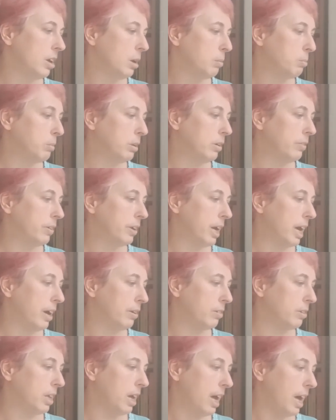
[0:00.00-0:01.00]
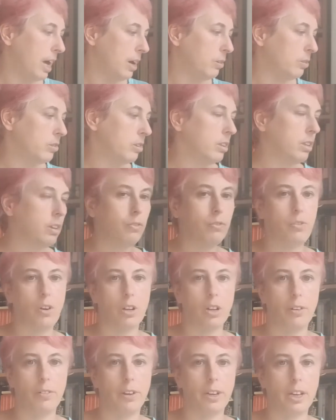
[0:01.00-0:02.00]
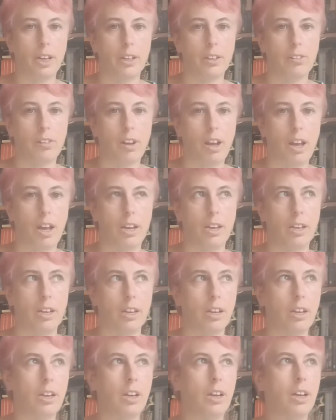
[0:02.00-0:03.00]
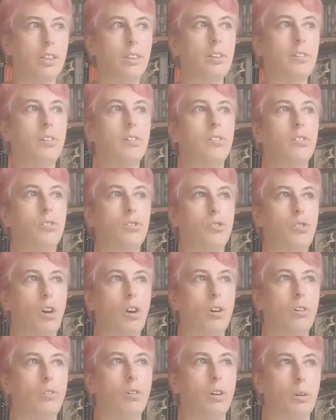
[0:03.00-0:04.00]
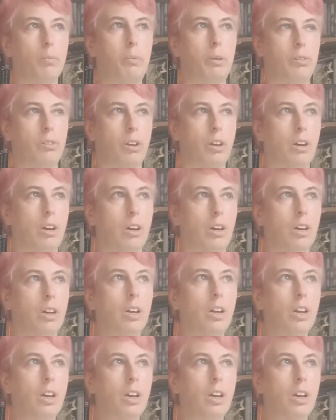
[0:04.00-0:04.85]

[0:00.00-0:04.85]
moving out of the house the following day. This is so bizarre.